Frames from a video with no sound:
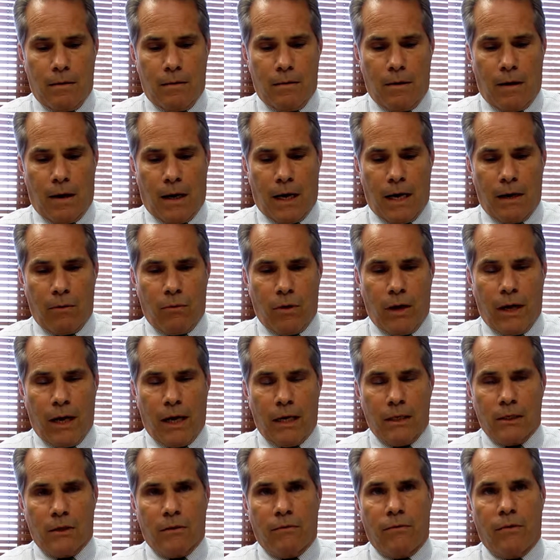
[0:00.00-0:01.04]
Iowa
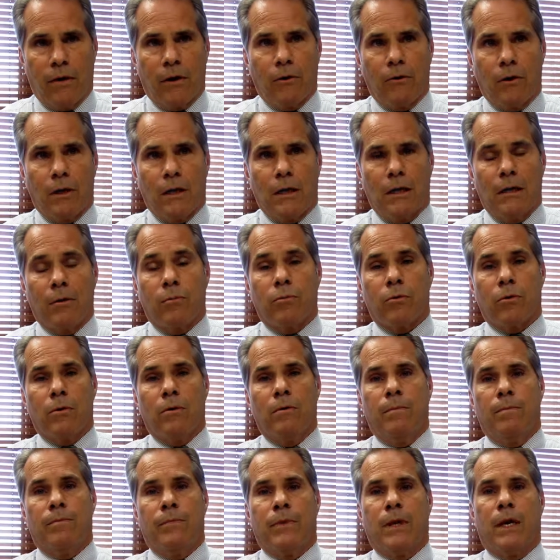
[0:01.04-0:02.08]
has fairly
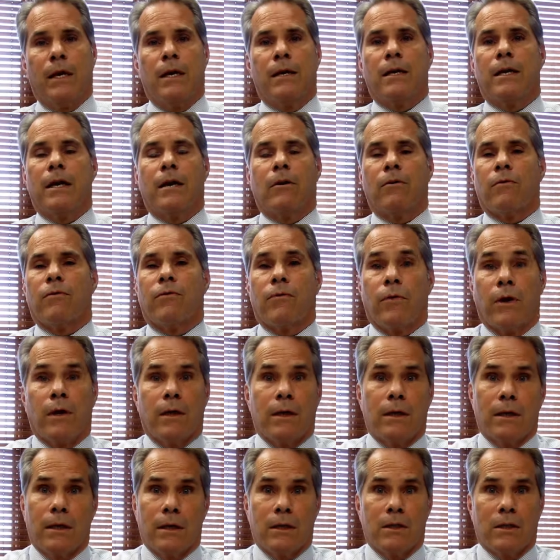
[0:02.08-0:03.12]
liberal and
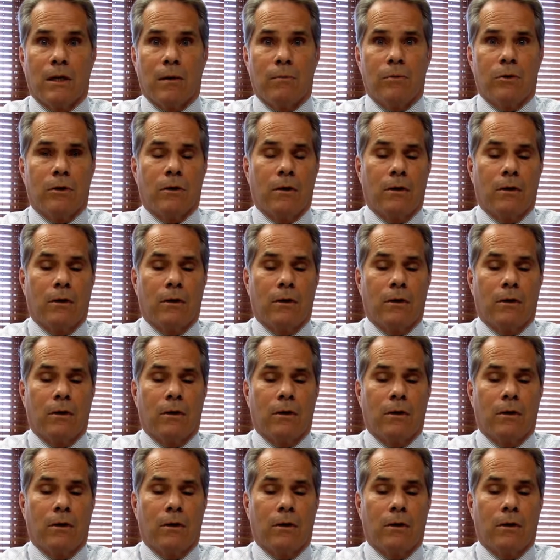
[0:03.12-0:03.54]
debtor-friendly exemption